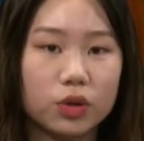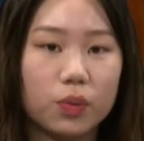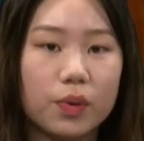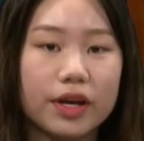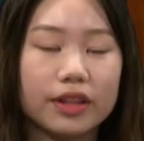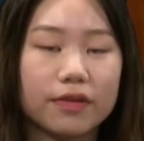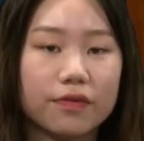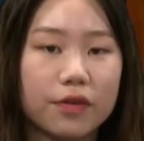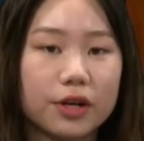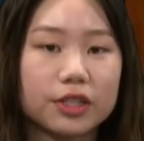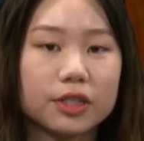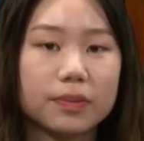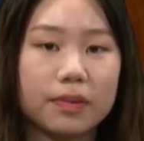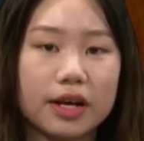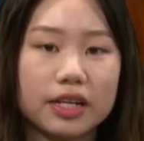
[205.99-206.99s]
to win the
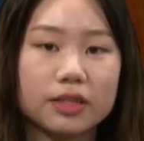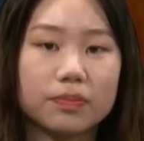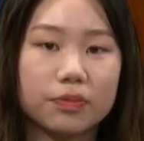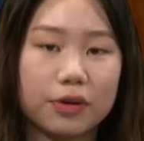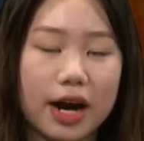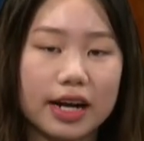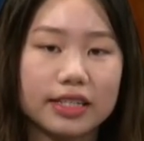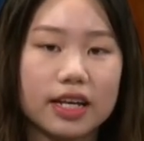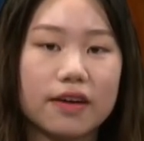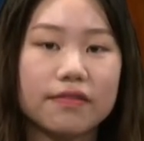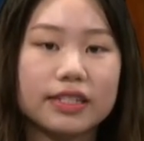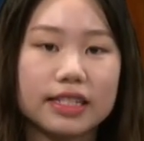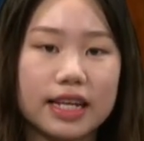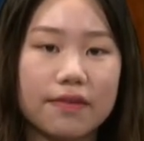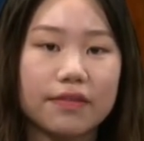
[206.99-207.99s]
first place prize of
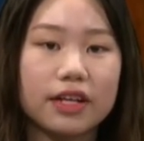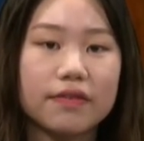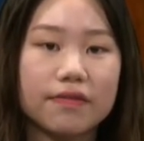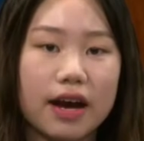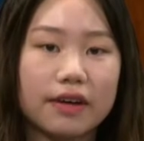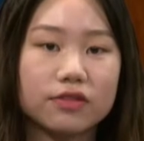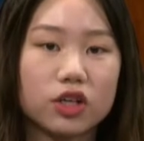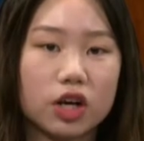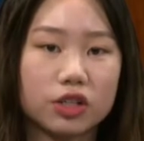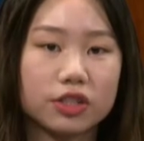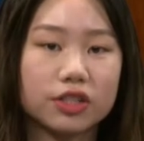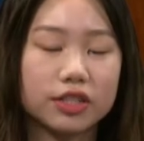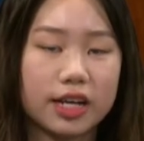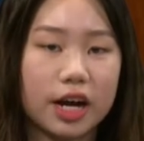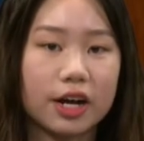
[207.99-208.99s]
a
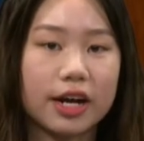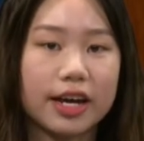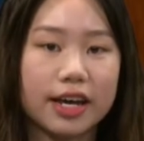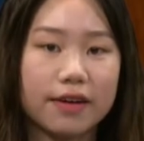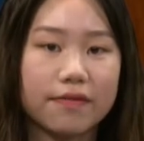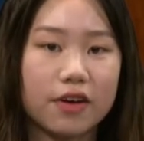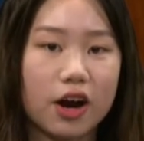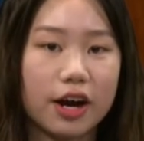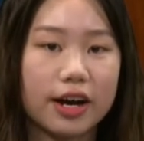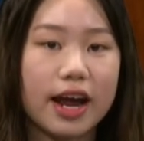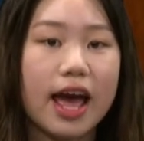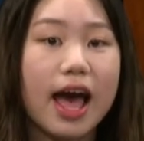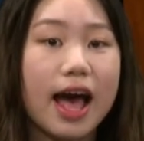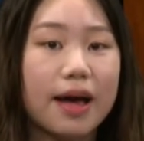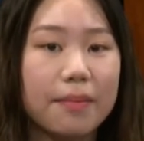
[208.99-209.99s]
$75 Target gift card
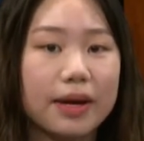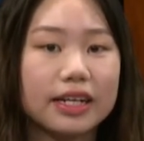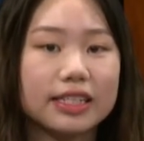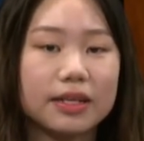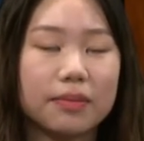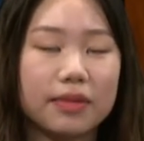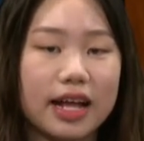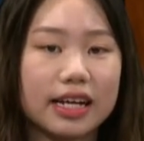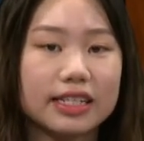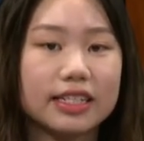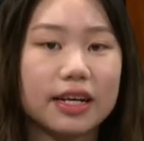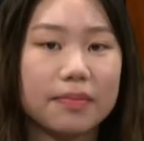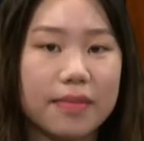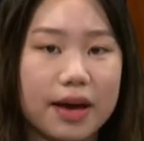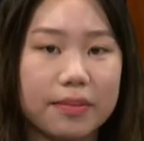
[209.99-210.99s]
and make some
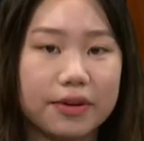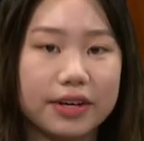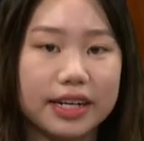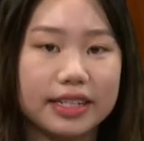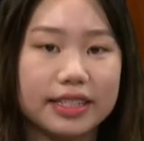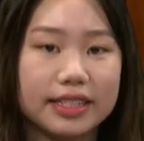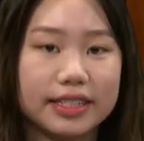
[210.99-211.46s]
lasting memories.